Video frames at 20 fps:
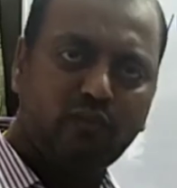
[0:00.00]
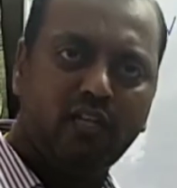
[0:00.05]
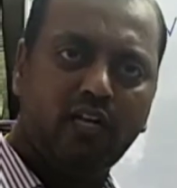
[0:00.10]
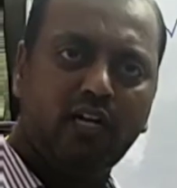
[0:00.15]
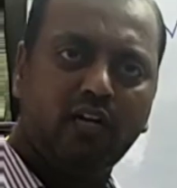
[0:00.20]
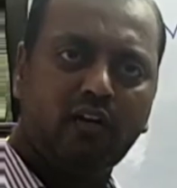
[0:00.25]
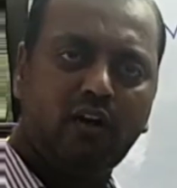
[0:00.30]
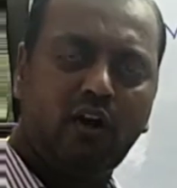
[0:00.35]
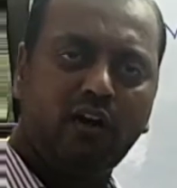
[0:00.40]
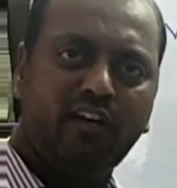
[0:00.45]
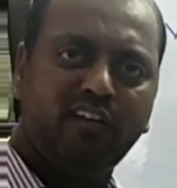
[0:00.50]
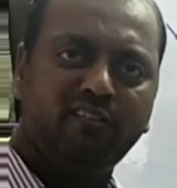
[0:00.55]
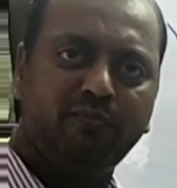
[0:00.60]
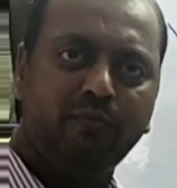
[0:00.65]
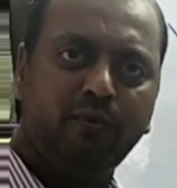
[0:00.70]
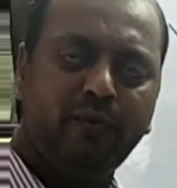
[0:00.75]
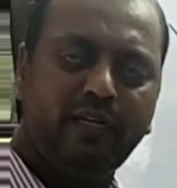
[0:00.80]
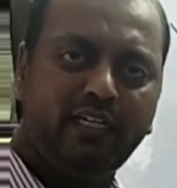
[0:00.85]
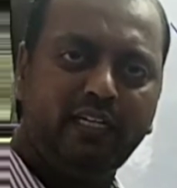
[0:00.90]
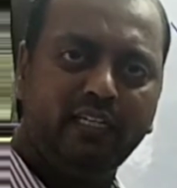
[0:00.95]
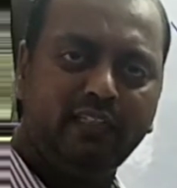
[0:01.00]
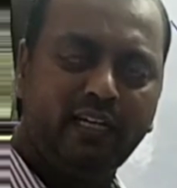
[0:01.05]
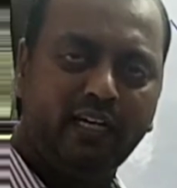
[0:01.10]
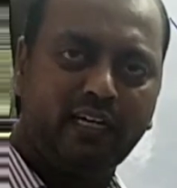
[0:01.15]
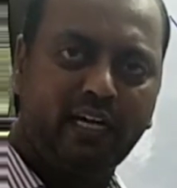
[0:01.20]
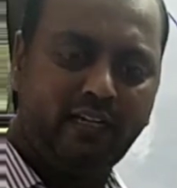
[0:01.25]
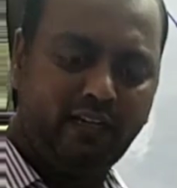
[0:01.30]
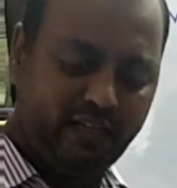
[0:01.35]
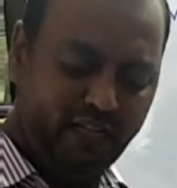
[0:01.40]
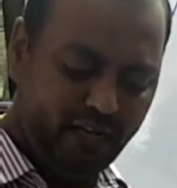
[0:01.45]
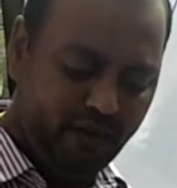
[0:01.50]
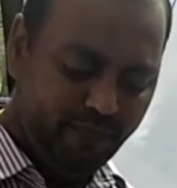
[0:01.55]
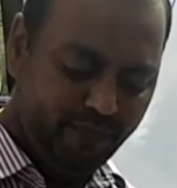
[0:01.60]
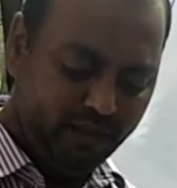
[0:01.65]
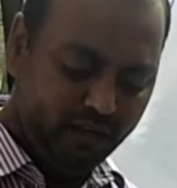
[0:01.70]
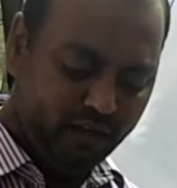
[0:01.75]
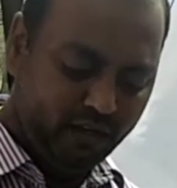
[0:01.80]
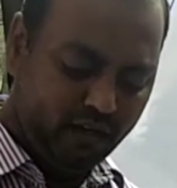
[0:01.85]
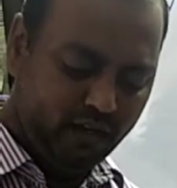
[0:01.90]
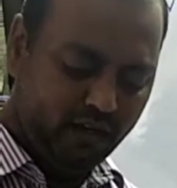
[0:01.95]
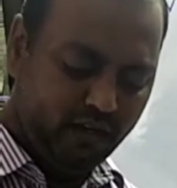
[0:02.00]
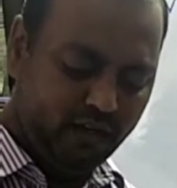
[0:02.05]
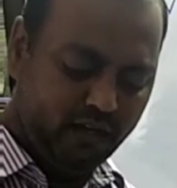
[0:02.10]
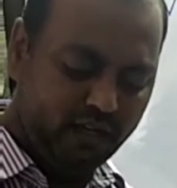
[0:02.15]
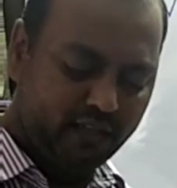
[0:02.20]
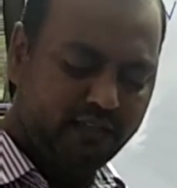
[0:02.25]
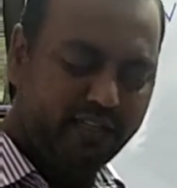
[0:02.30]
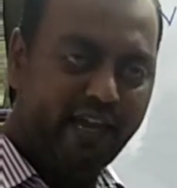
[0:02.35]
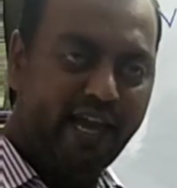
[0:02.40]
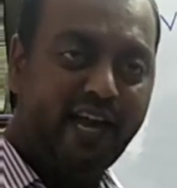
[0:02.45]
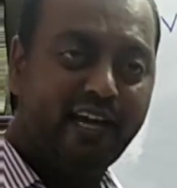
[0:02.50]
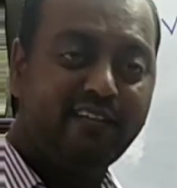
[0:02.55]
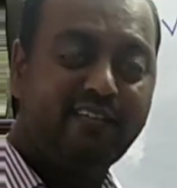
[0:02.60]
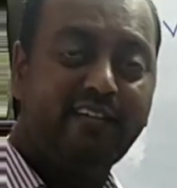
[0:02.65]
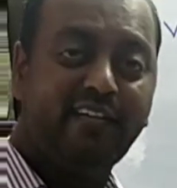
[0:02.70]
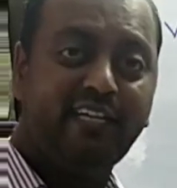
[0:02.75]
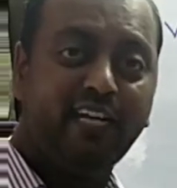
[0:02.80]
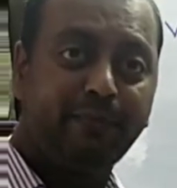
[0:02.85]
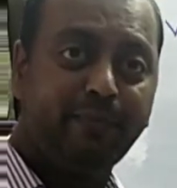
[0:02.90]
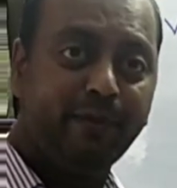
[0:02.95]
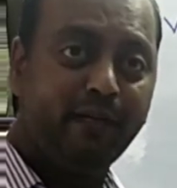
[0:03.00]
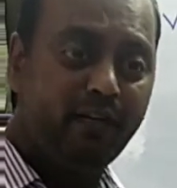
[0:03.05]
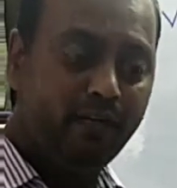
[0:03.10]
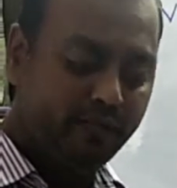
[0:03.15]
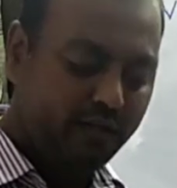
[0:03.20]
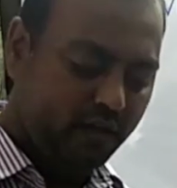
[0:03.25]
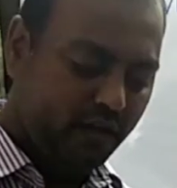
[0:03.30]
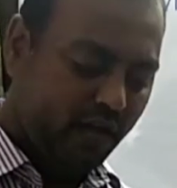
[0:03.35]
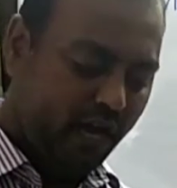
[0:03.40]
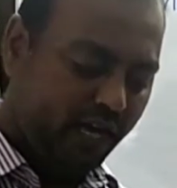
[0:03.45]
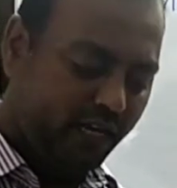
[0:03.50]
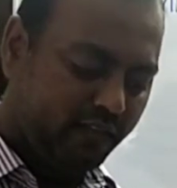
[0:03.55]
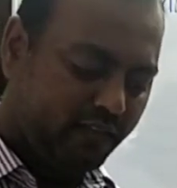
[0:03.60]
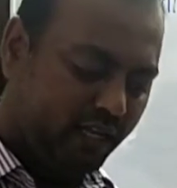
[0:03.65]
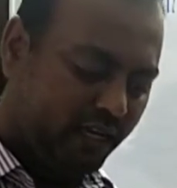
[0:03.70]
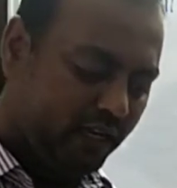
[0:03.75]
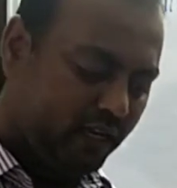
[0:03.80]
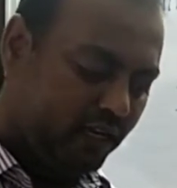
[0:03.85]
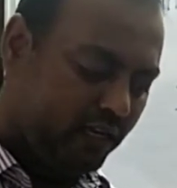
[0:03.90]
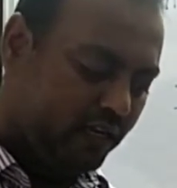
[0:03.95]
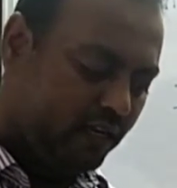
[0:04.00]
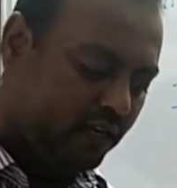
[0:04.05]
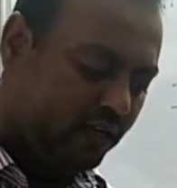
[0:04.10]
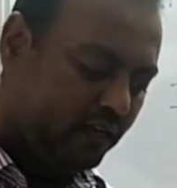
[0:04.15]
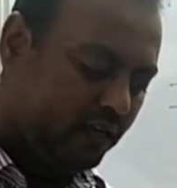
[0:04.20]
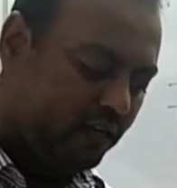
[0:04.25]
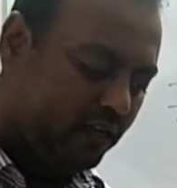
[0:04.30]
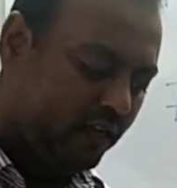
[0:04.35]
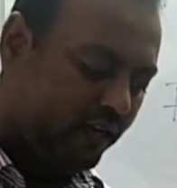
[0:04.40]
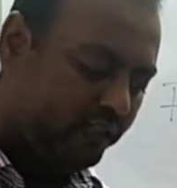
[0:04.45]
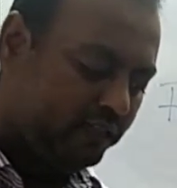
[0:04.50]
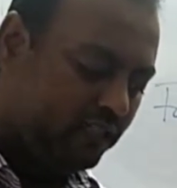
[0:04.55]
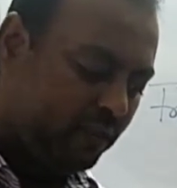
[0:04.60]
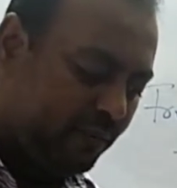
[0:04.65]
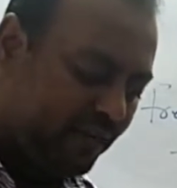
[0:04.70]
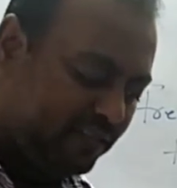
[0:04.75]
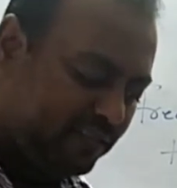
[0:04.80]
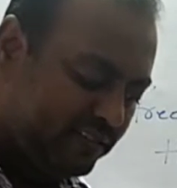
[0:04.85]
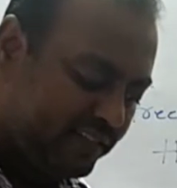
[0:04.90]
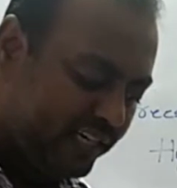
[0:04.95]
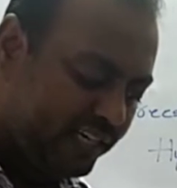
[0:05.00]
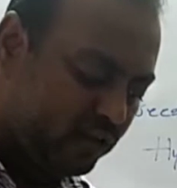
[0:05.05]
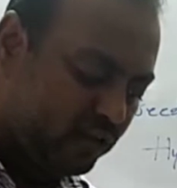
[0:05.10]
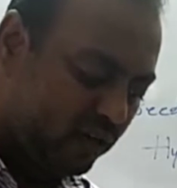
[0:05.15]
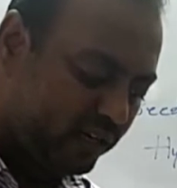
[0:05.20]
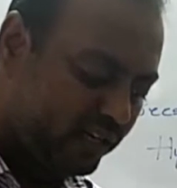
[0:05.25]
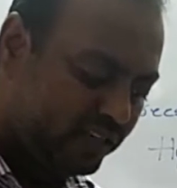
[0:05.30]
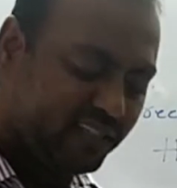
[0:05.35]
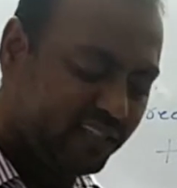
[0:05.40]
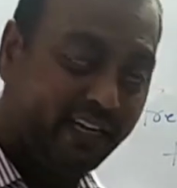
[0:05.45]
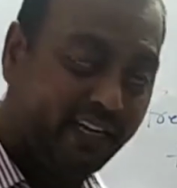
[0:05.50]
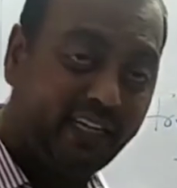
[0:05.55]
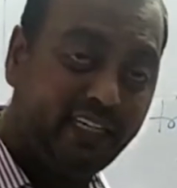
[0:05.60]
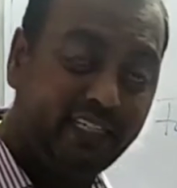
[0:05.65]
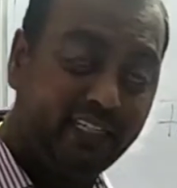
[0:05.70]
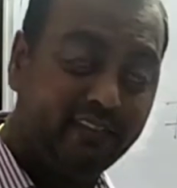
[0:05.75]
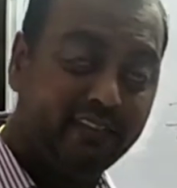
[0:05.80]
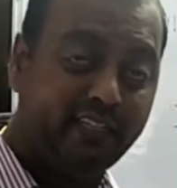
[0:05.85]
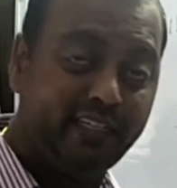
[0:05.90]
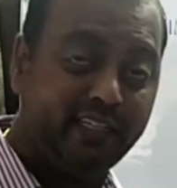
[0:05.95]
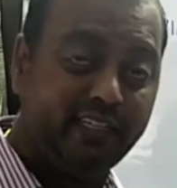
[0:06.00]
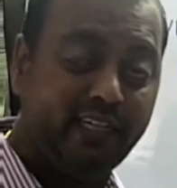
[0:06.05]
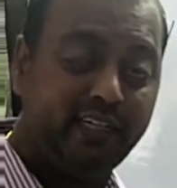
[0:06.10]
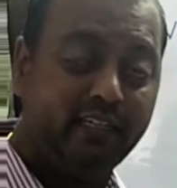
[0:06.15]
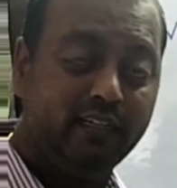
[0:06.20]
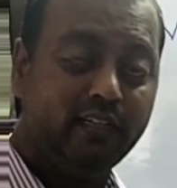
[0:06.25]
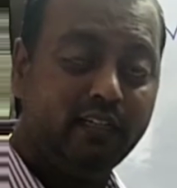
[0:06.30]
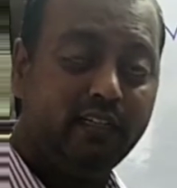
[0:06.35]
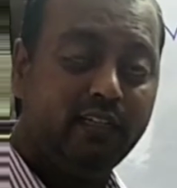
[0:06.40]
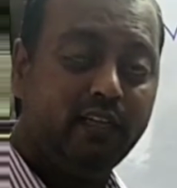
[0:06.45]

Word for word: to the Congress movement in the country, they had set up another Hyderabad State Congress in 1938.